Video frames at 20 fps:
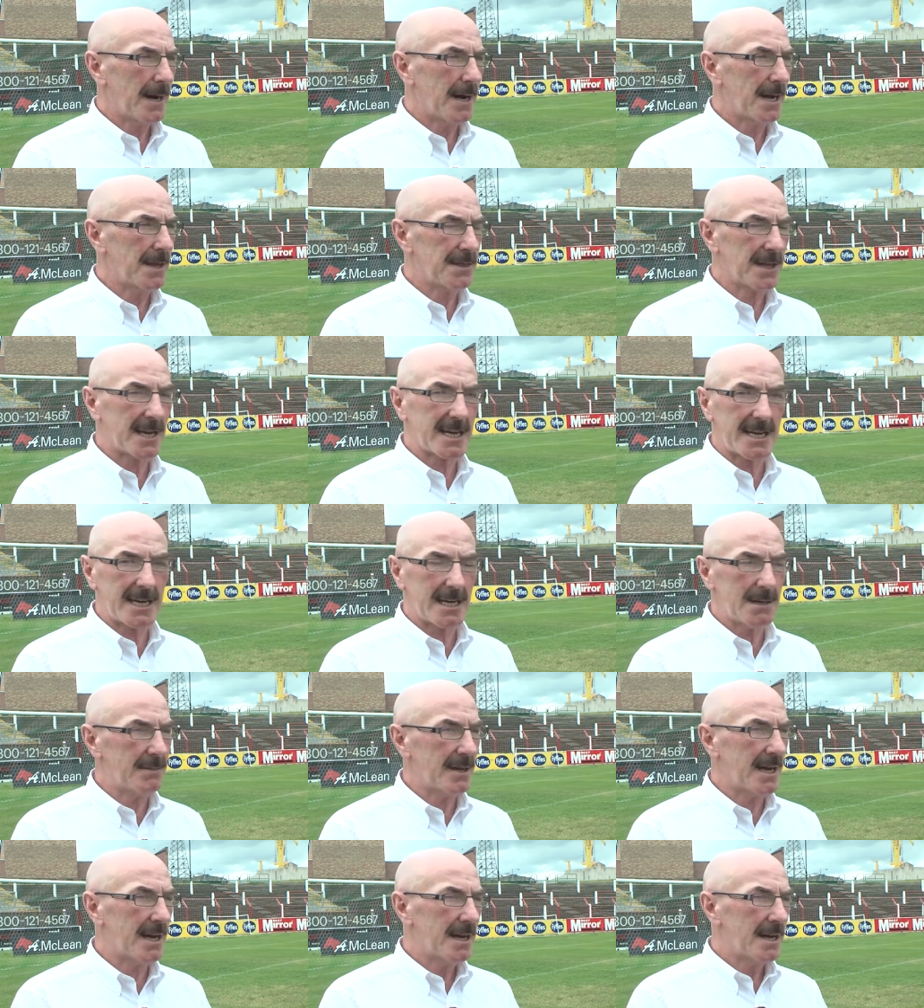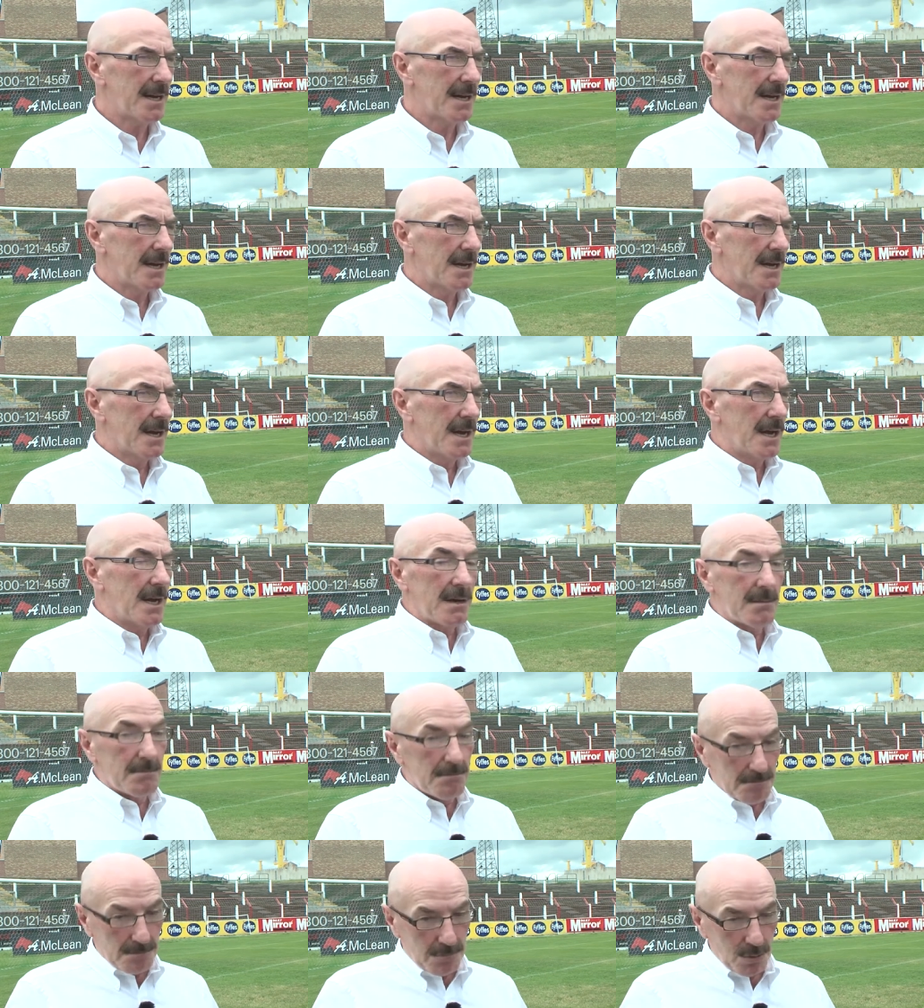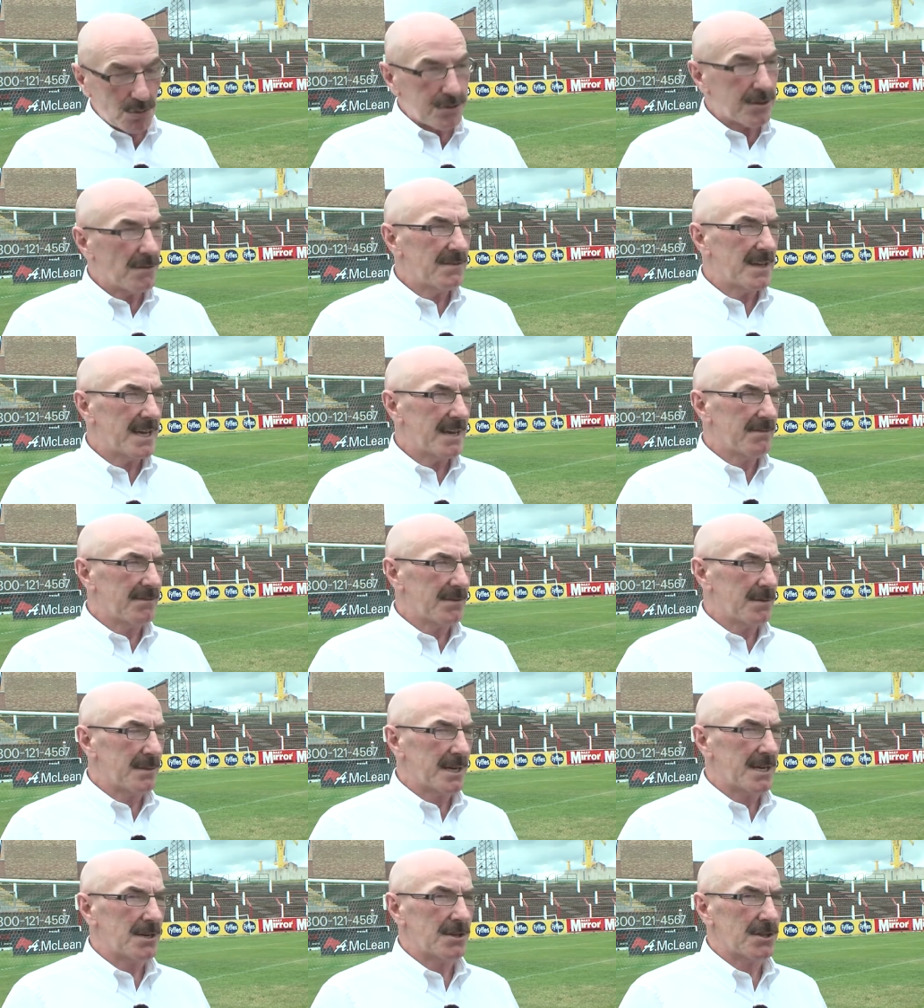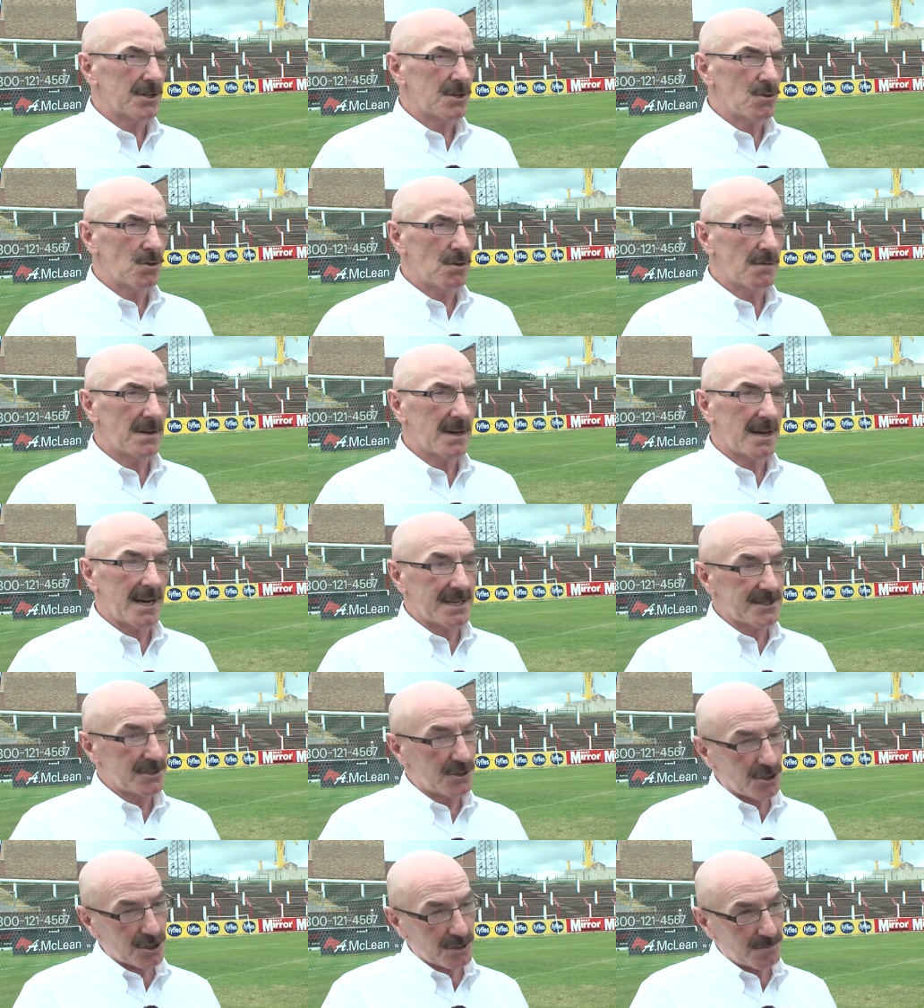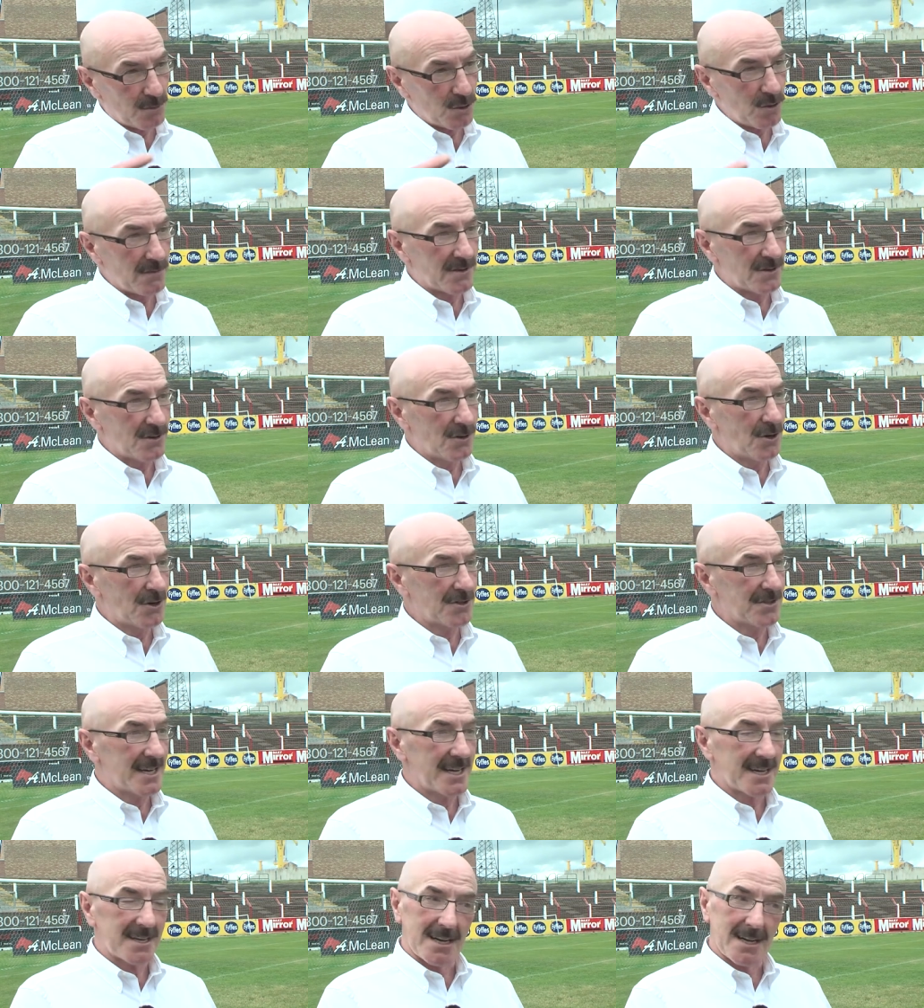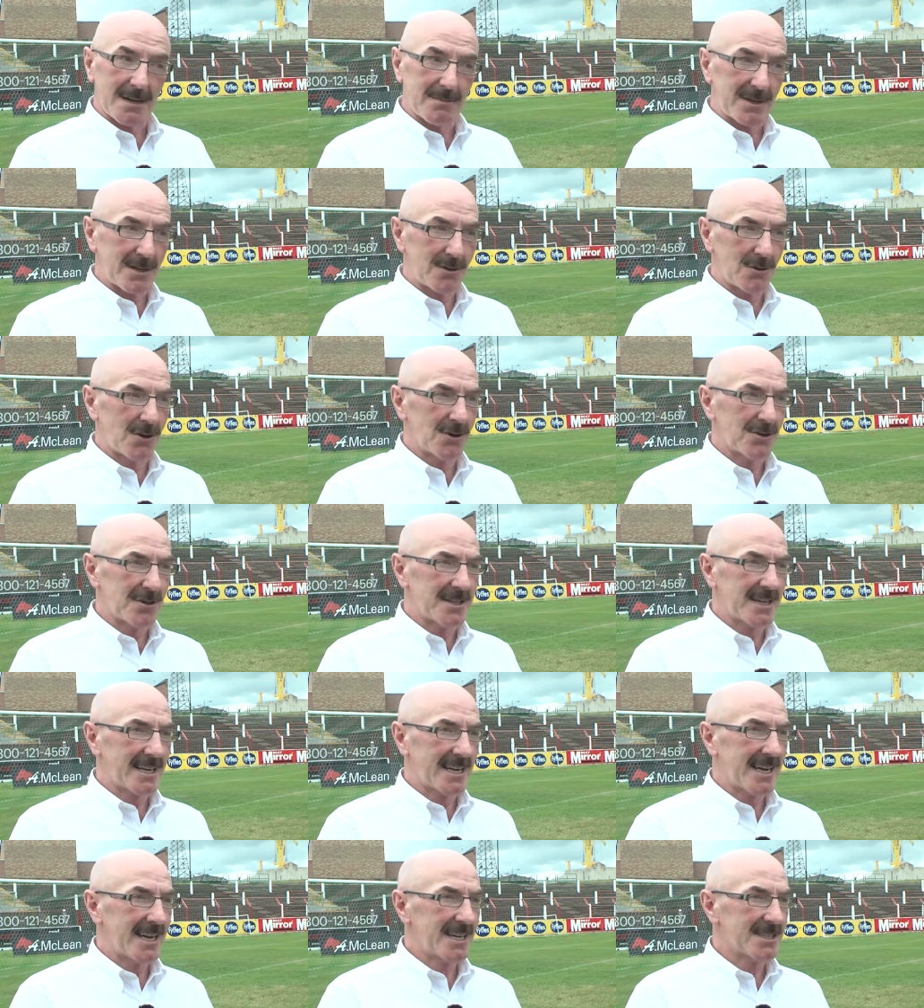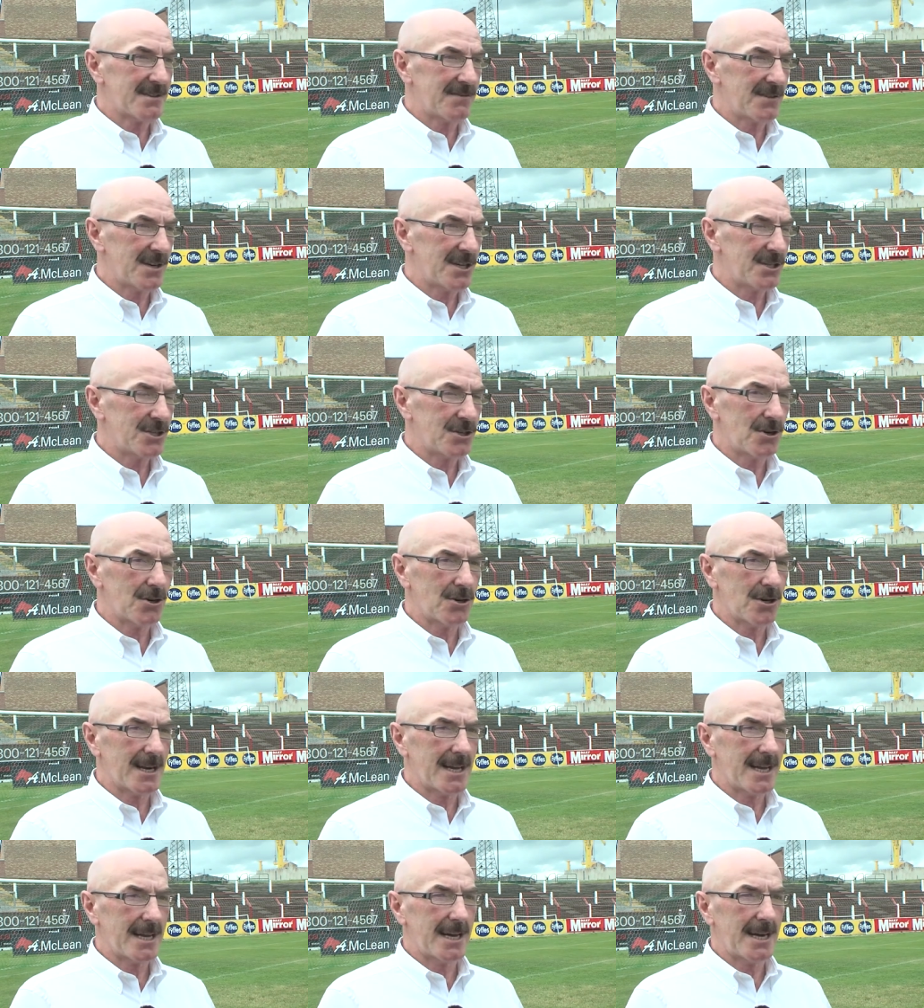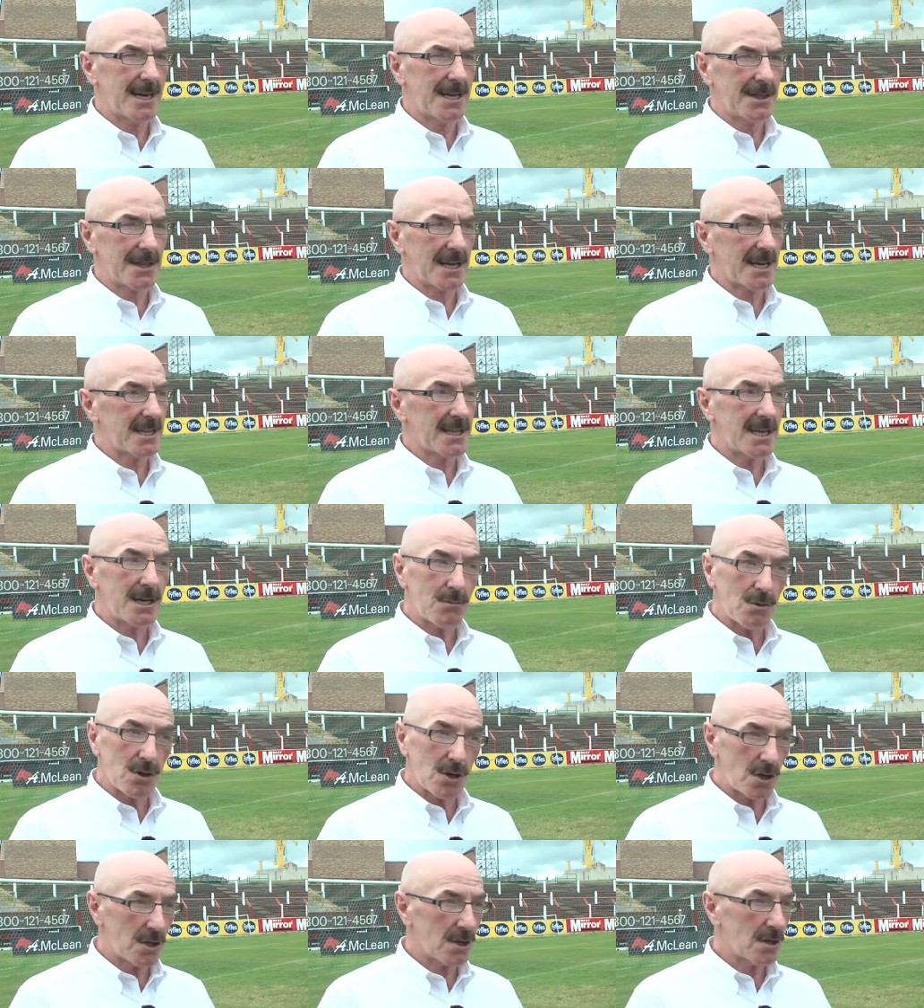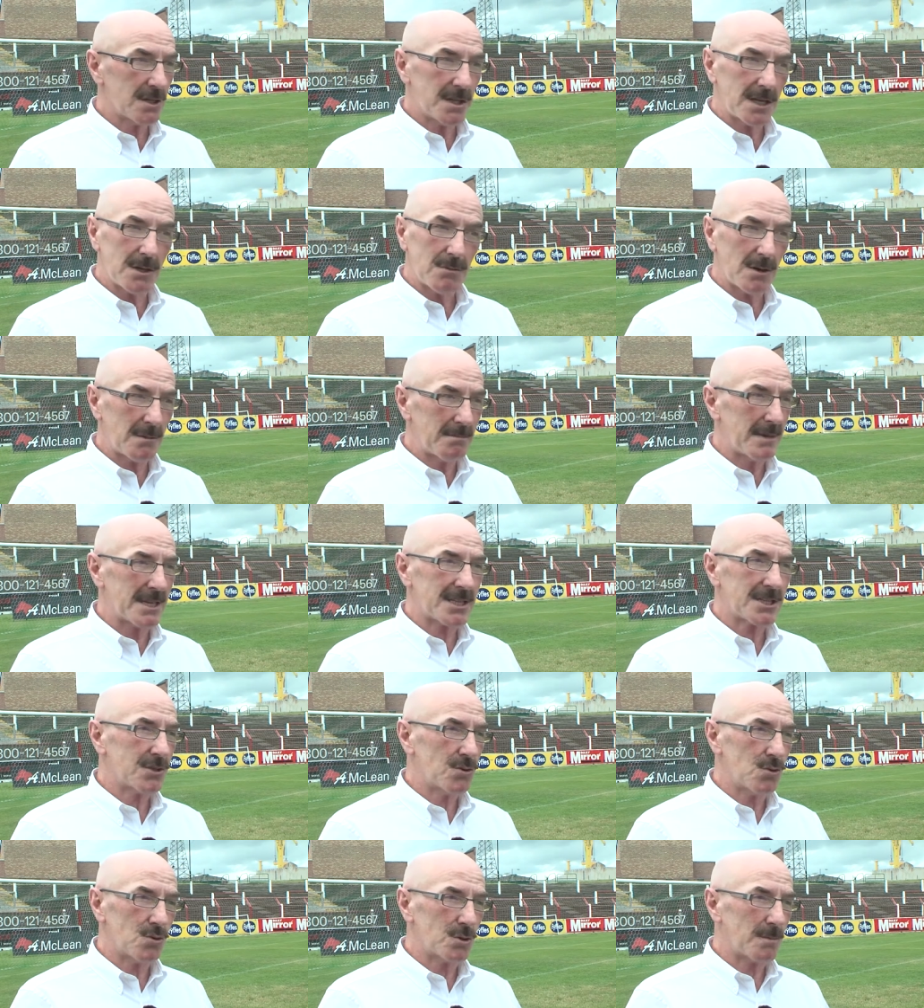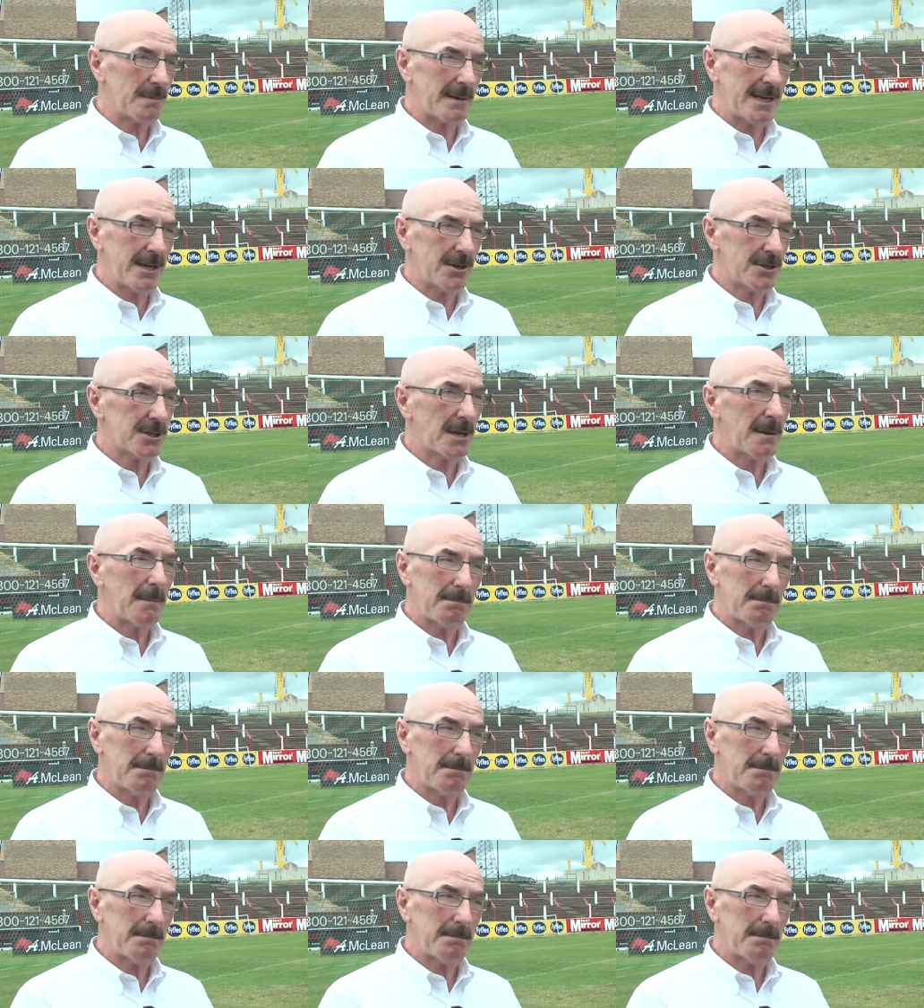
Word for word: I think both of them from here at the Oval. Both of them from here at the Oval, and just moving on. Then I'll be going on to the Glens very shortly. I think they will they will miss those players